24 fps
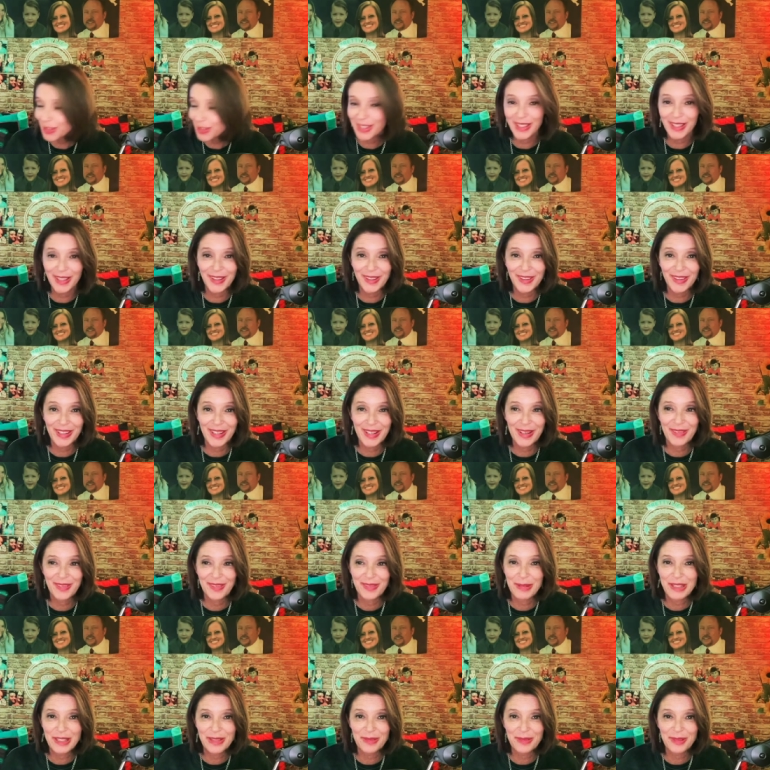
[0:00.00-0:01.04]
you know, and he would
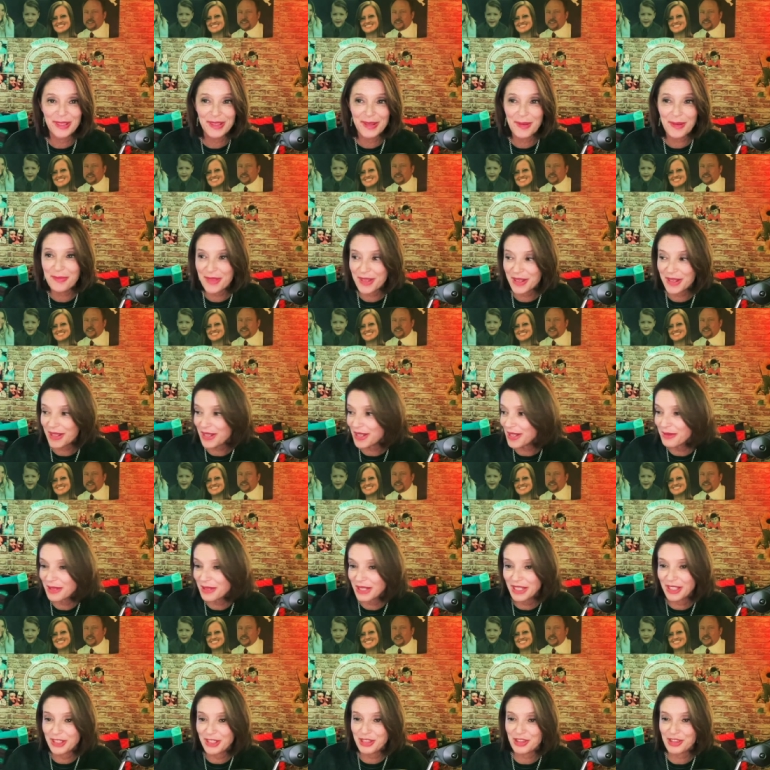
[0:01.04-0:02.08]
be doing something and he would
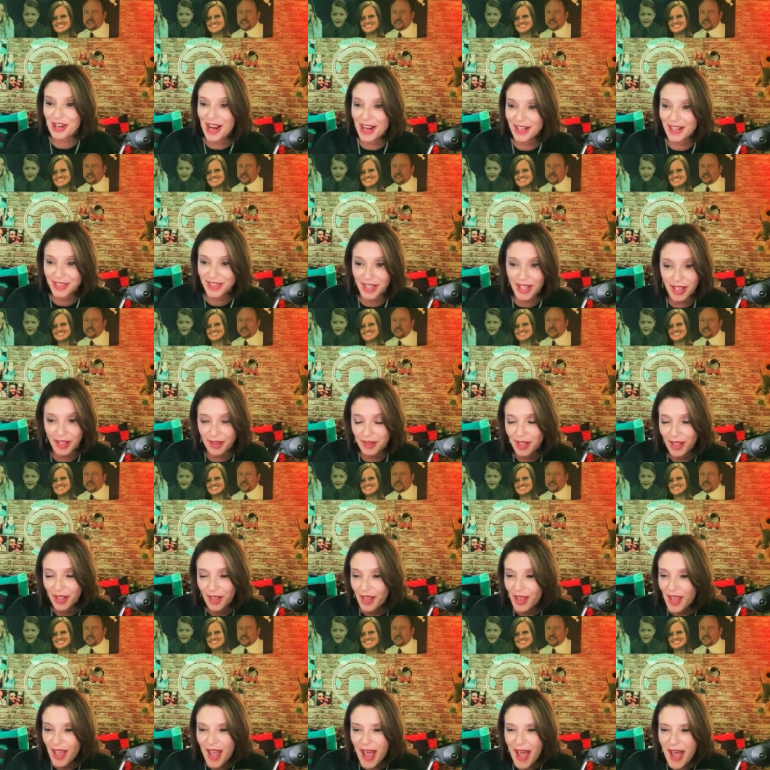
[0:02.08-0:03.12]
get distracted. I,
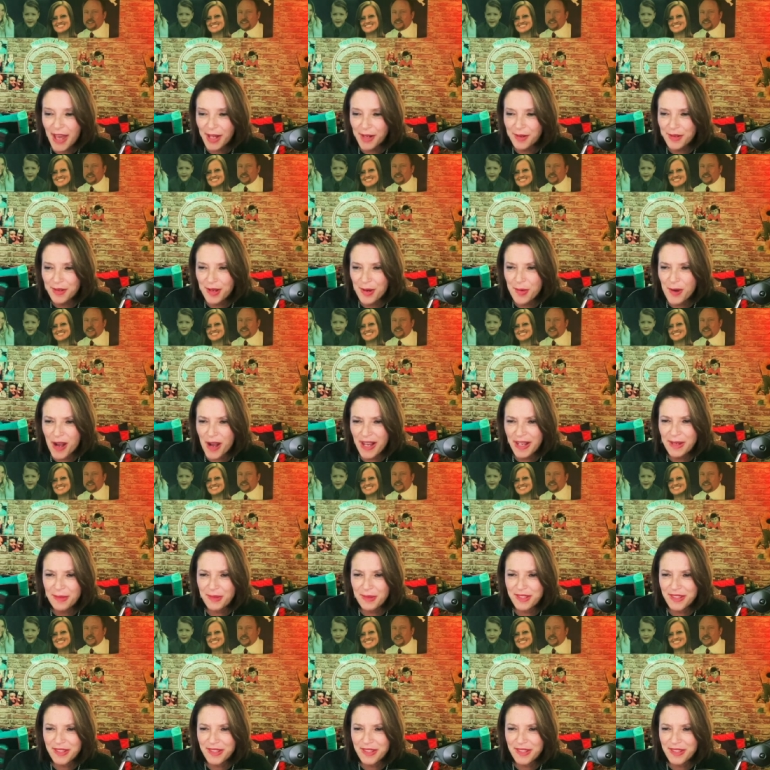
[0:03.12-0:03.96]
I don't know why he was